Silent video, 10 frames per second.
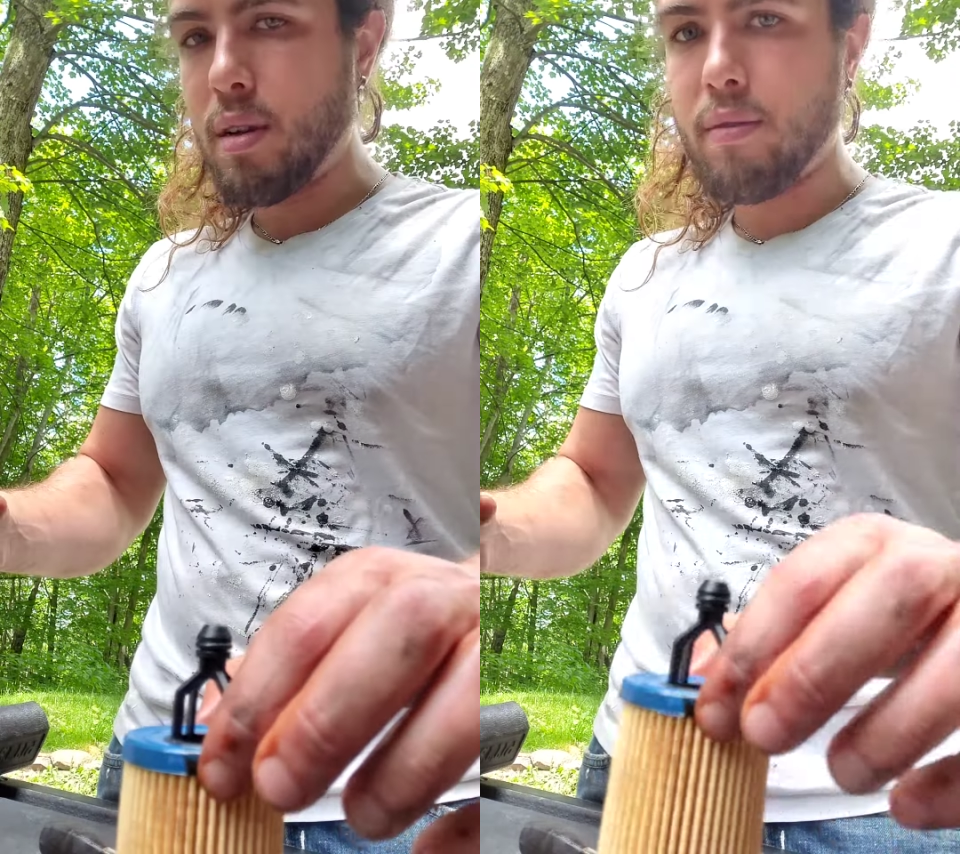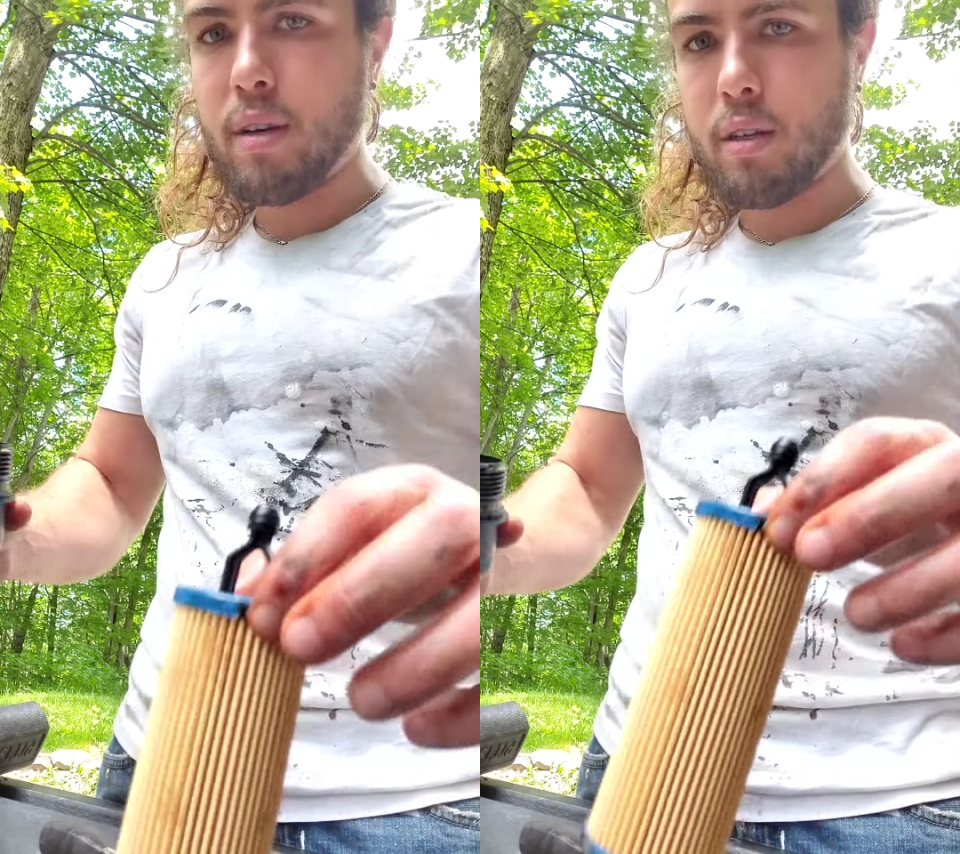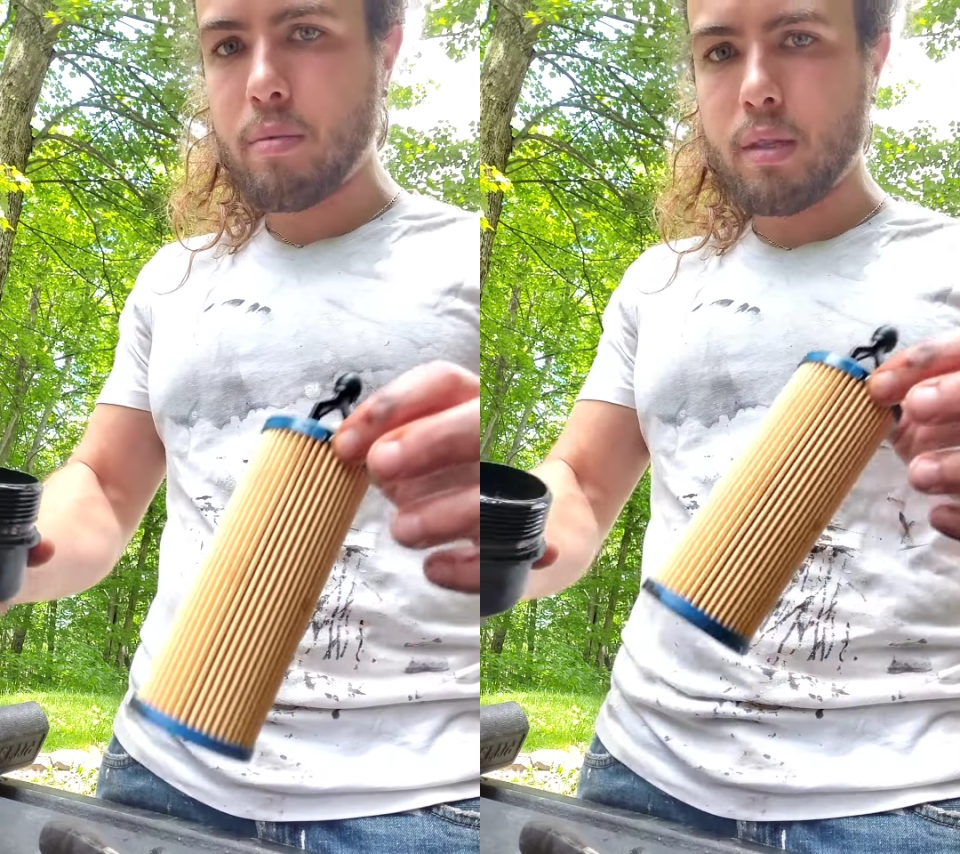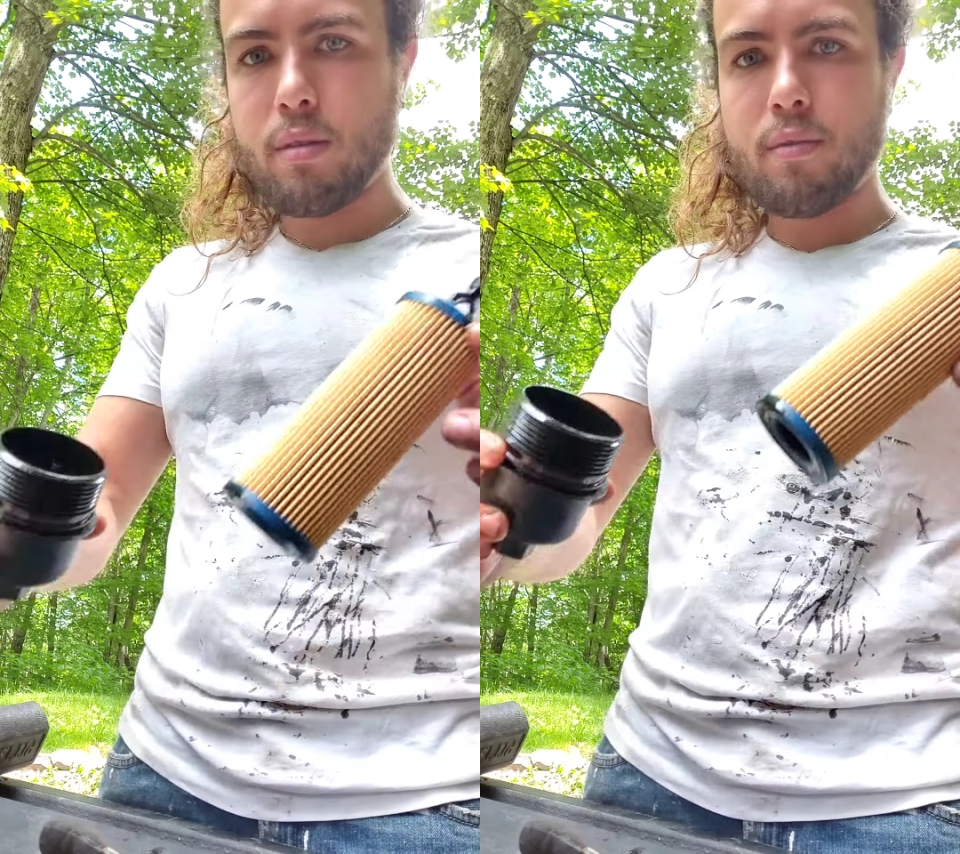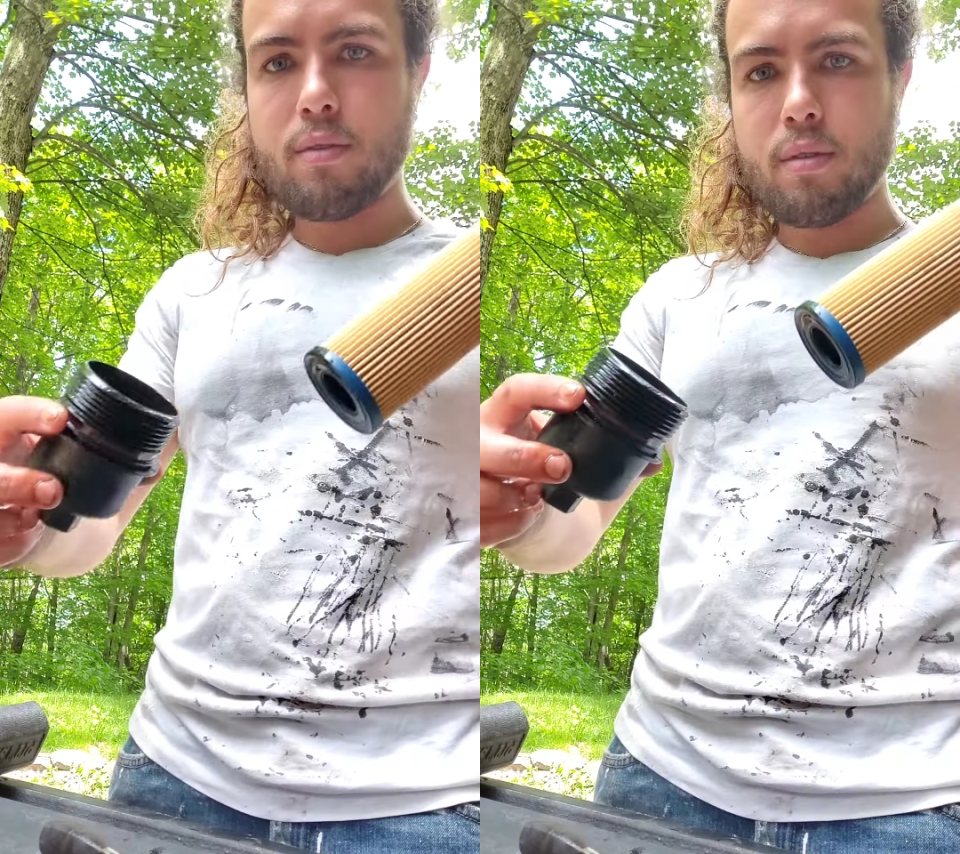not very
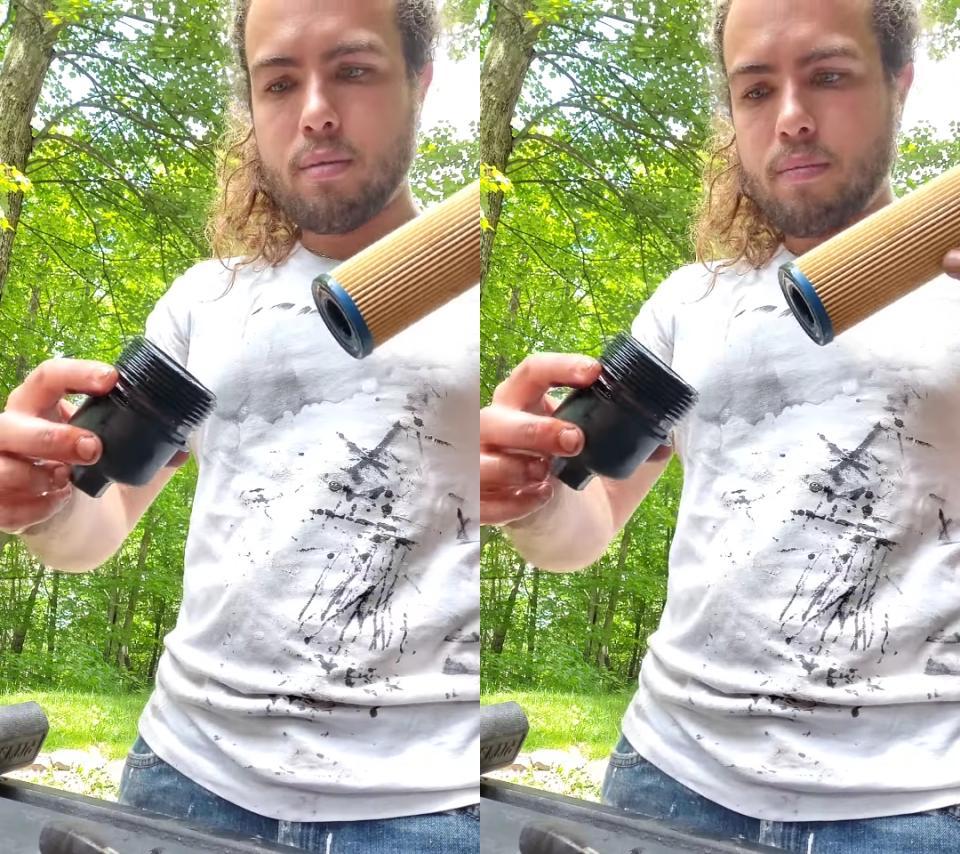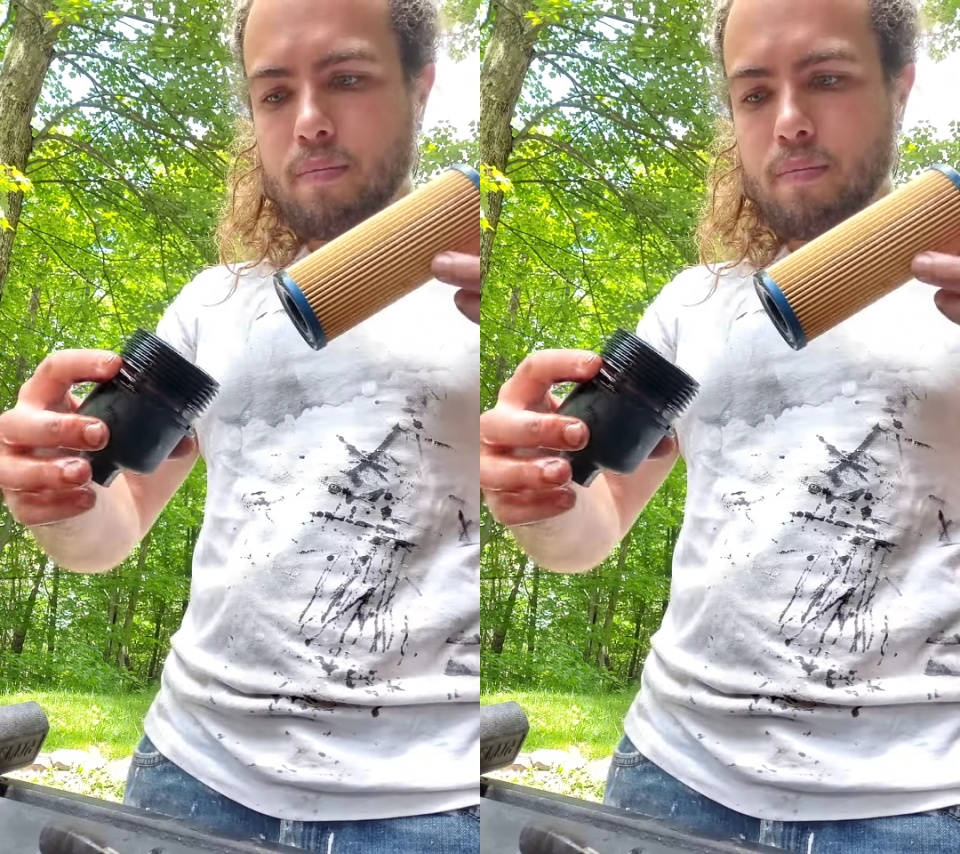expensive, so